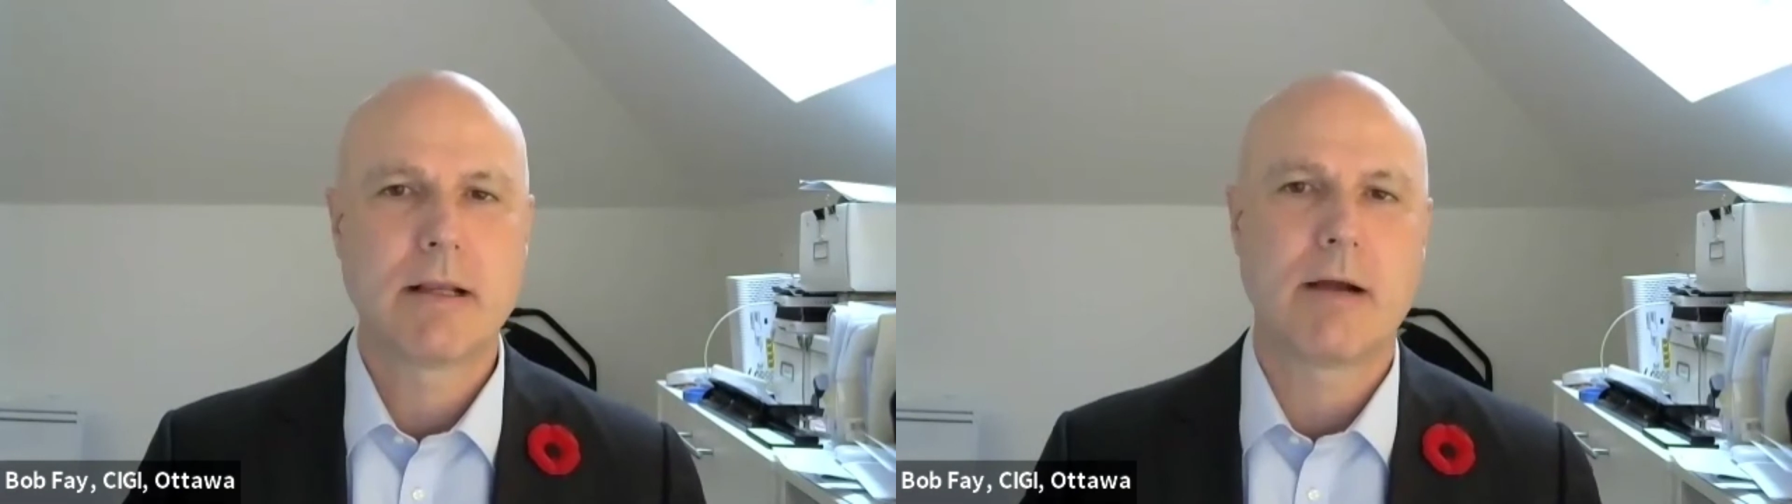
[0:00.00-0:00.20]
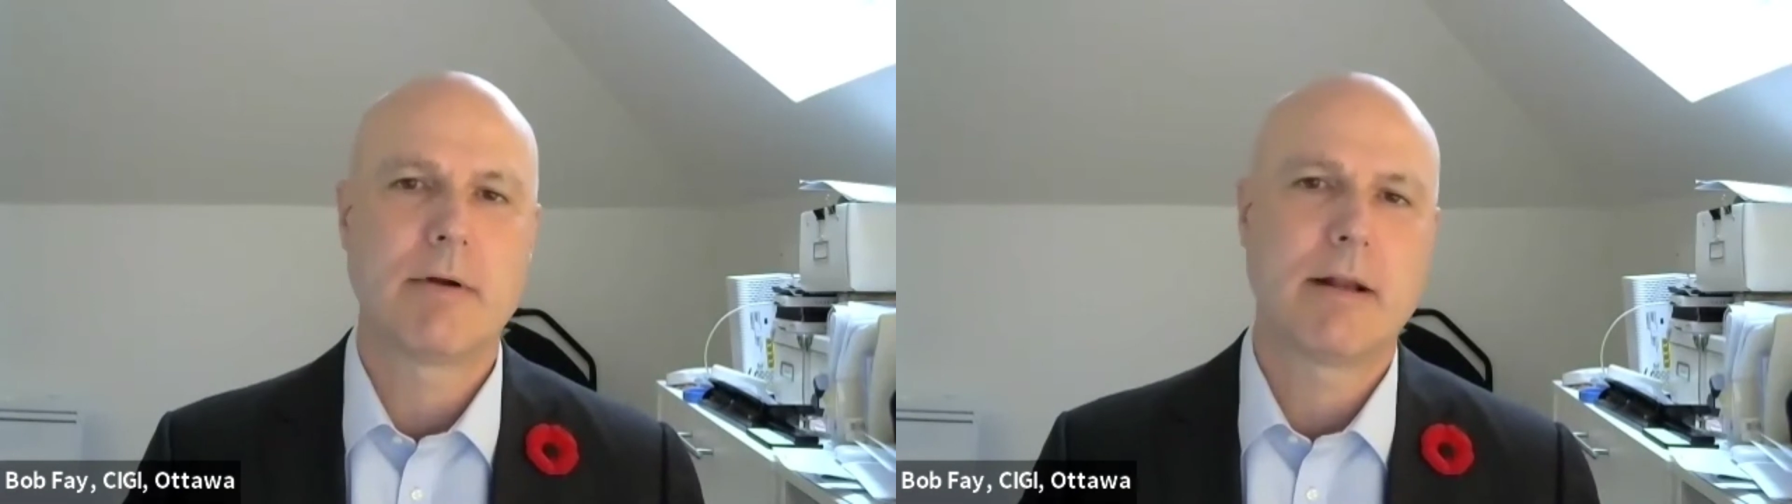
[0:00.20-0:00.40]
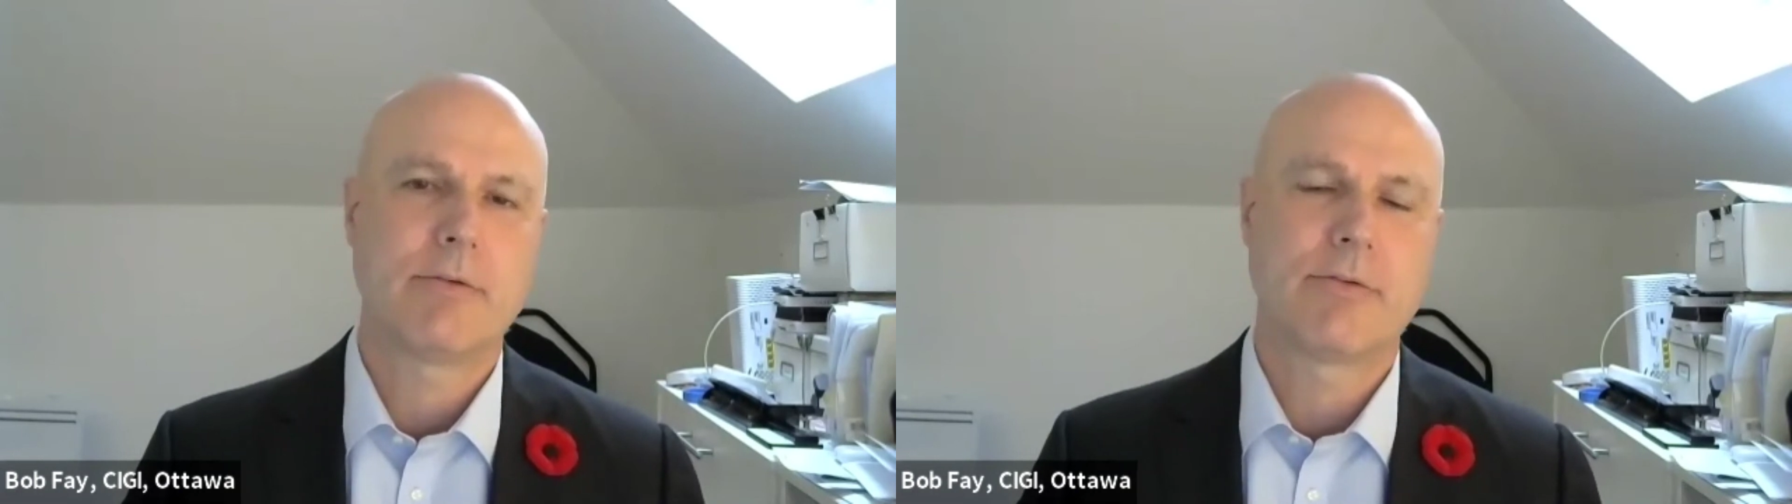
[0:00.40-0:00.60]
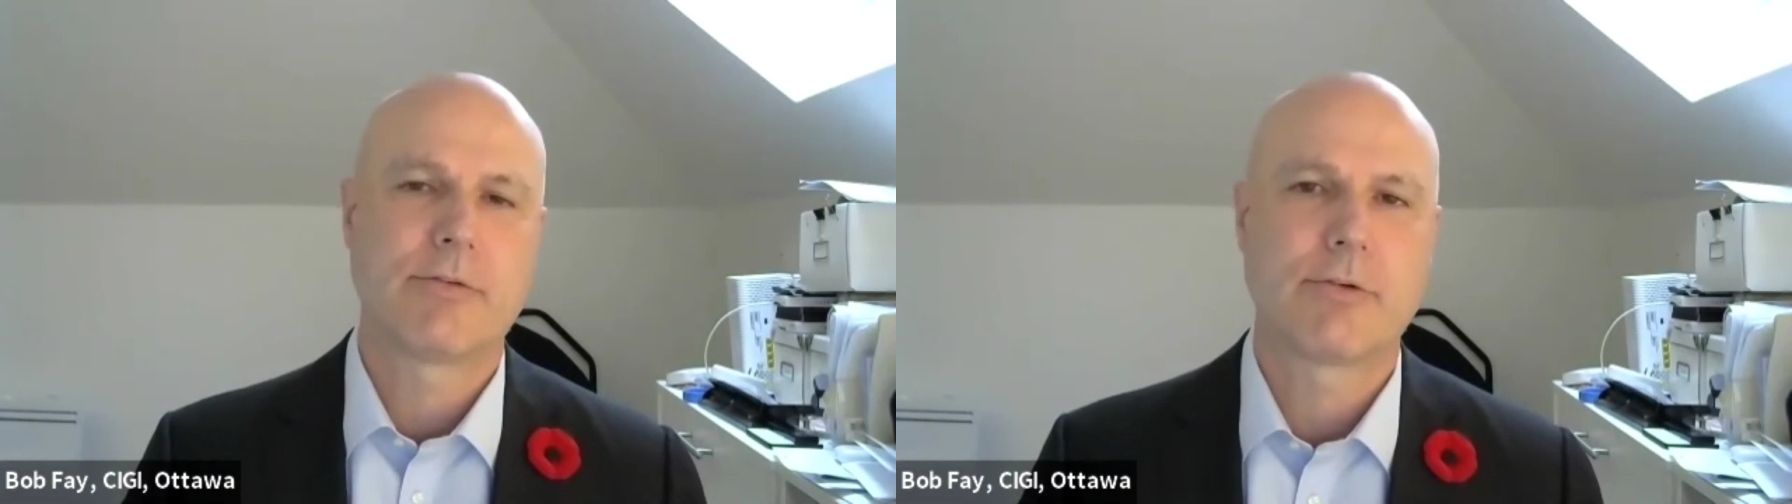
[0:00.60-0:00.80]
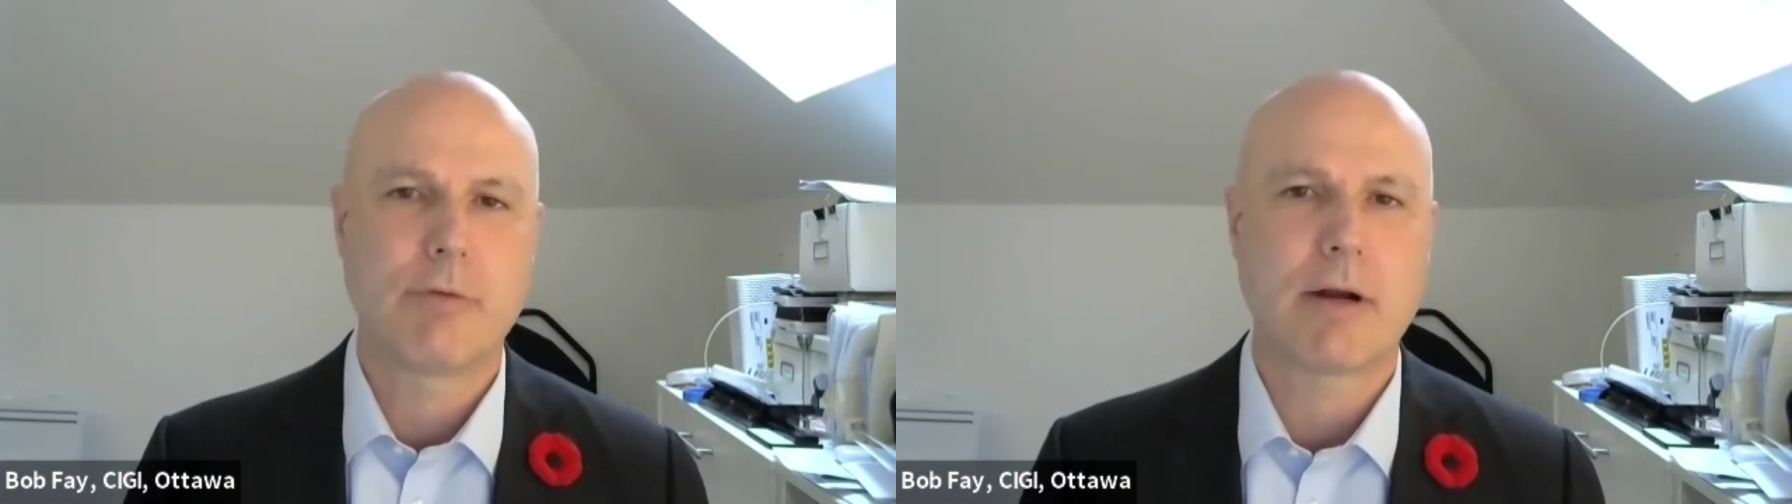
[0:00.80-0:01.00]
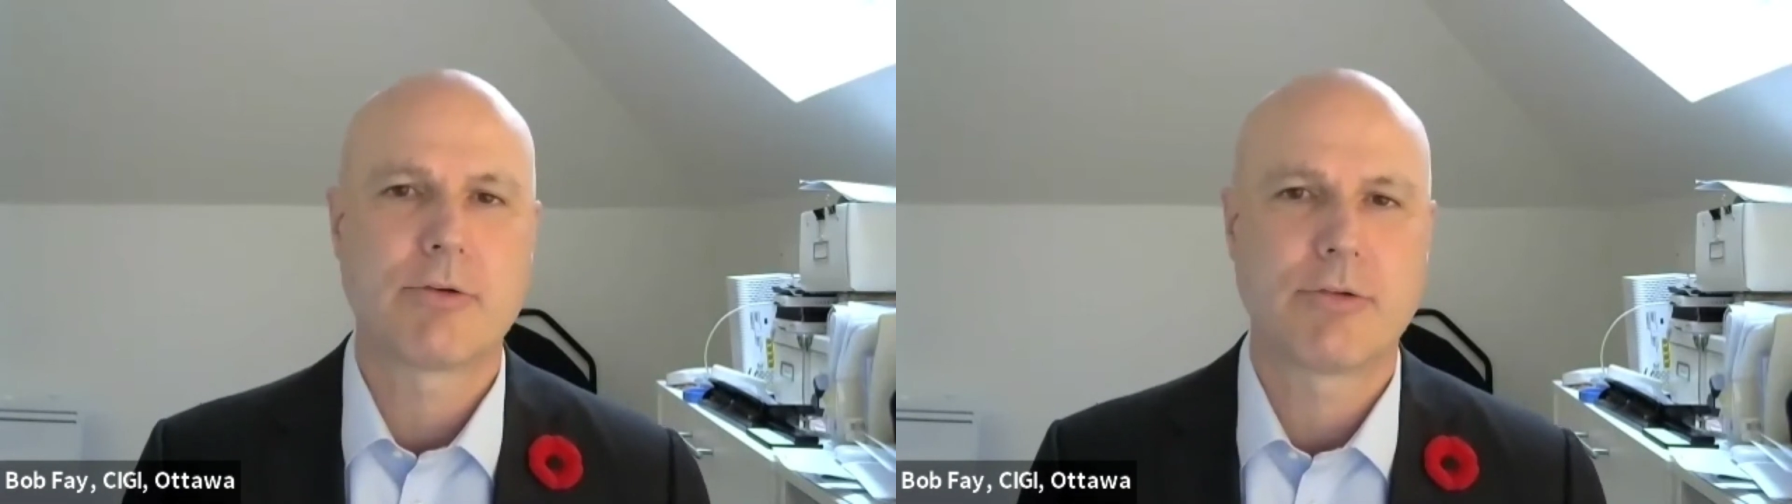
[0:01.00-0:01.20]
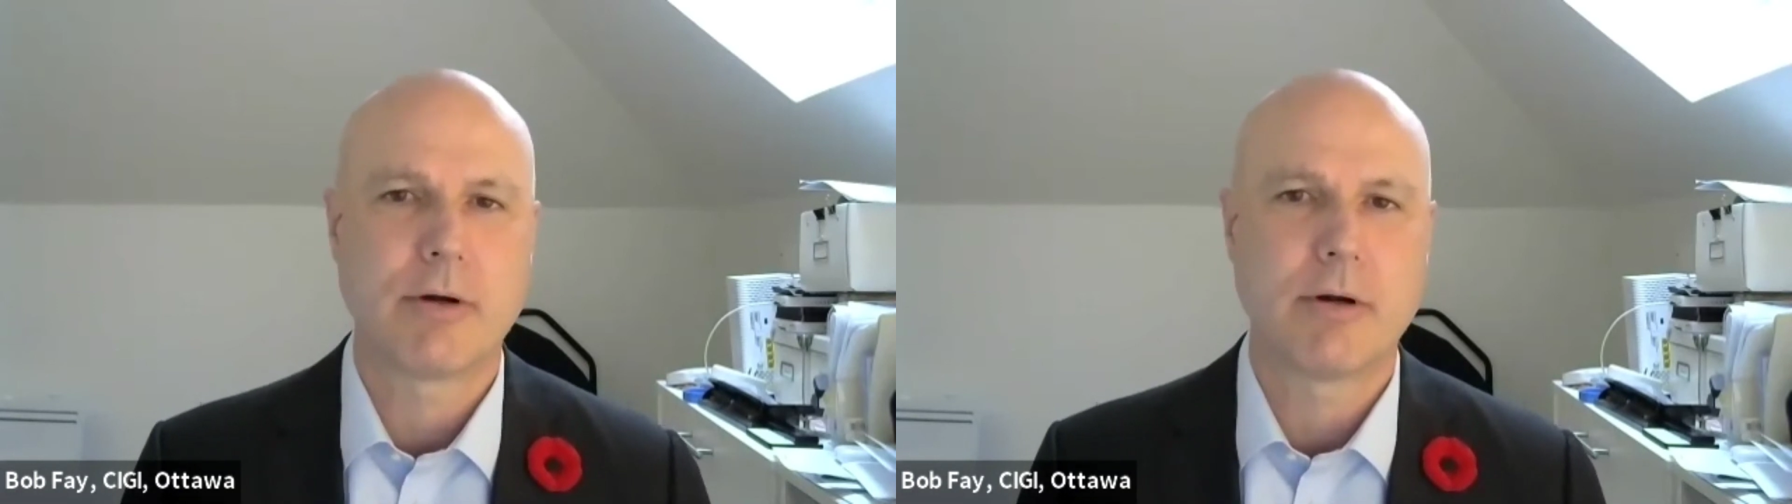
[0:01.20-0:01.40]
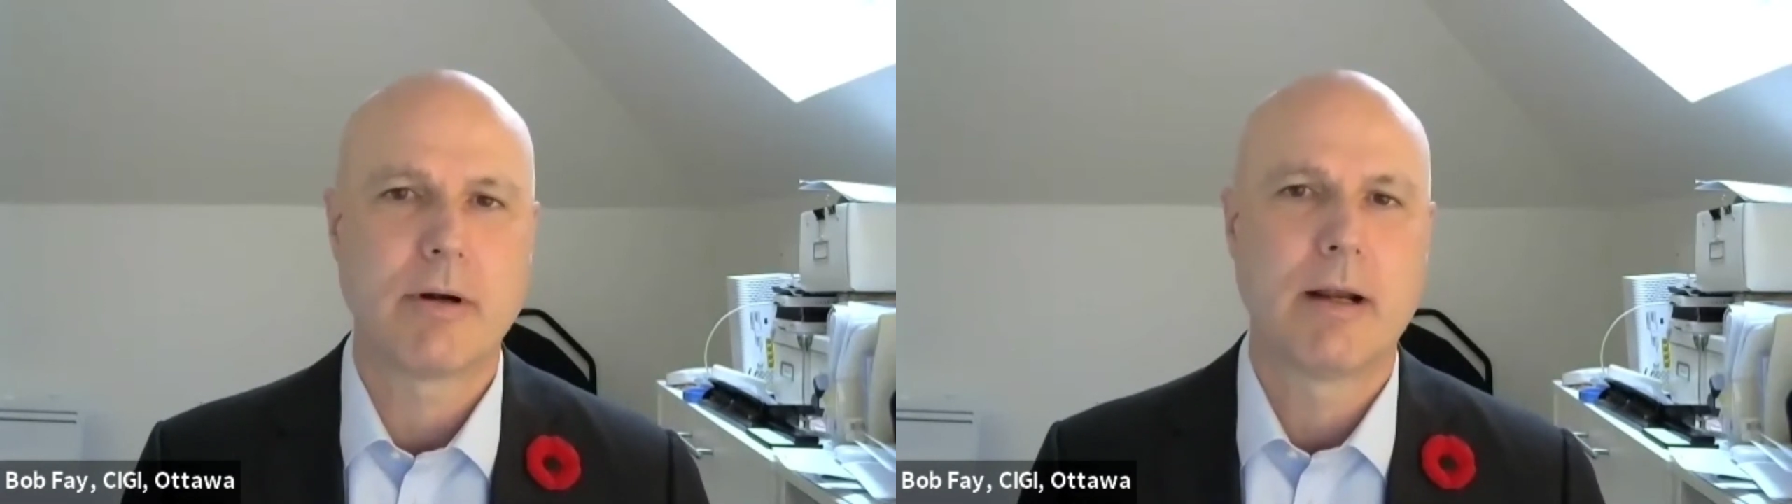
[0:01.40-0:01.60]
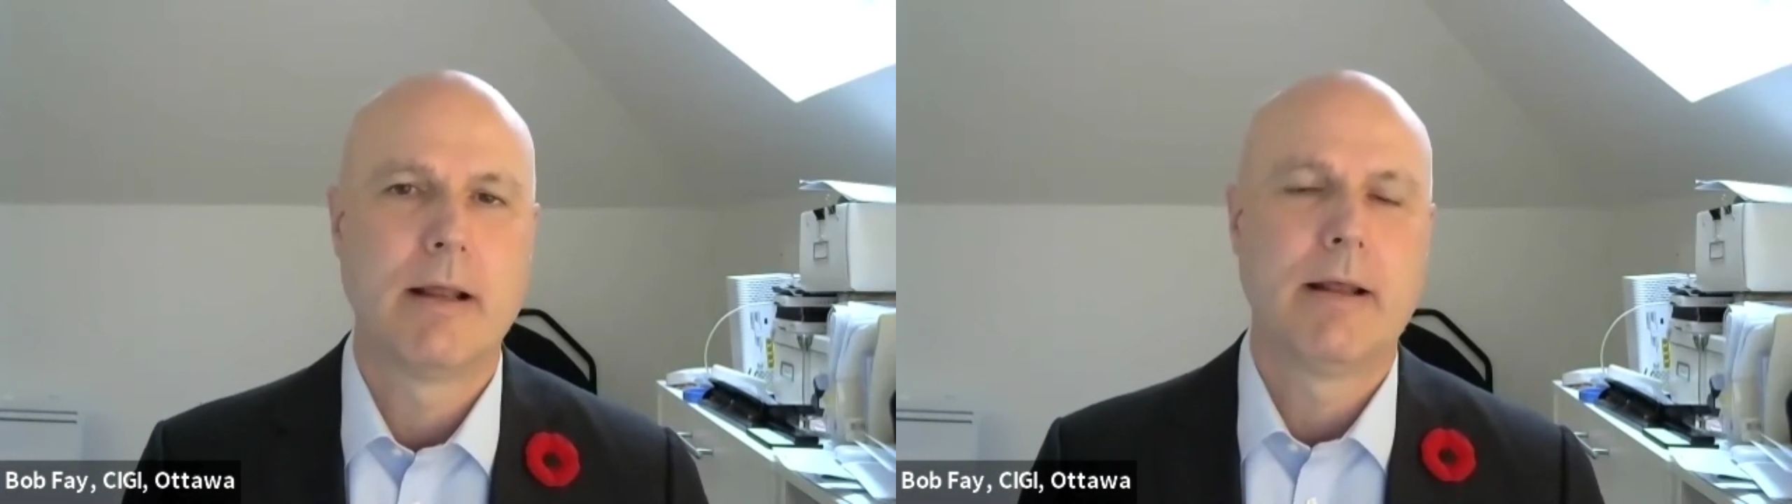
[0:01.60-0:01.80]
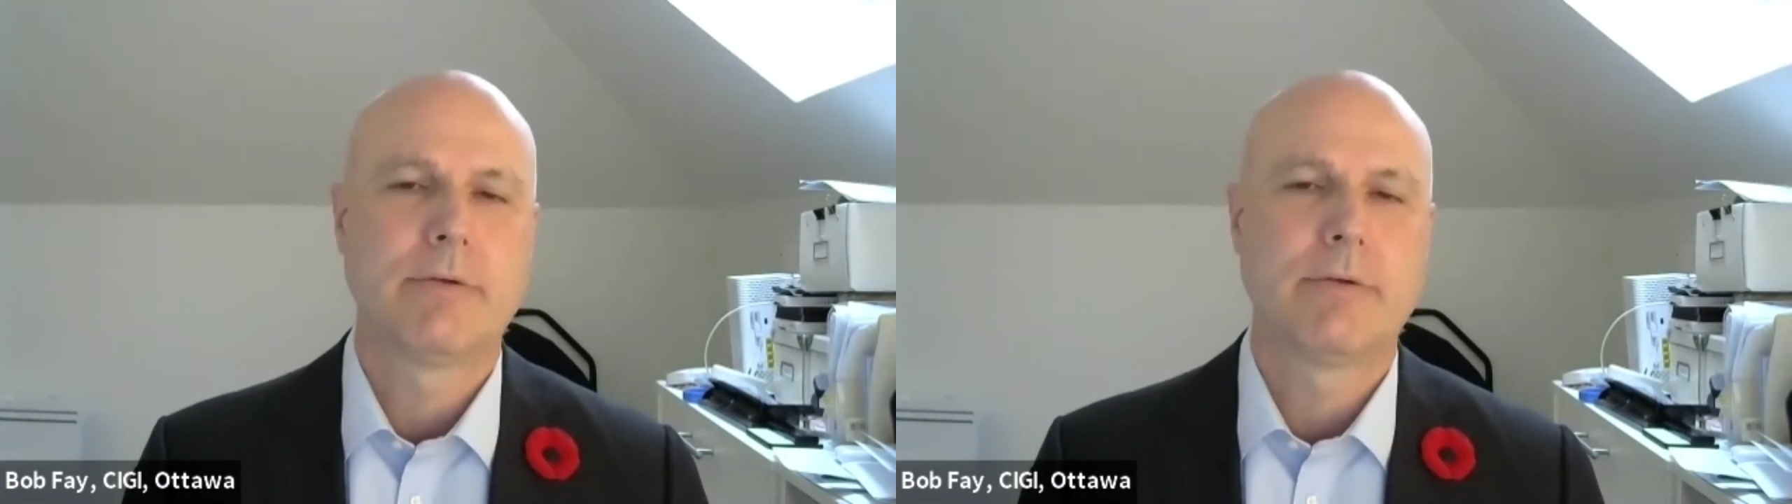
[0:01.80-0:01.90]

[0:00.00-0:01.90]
governance structure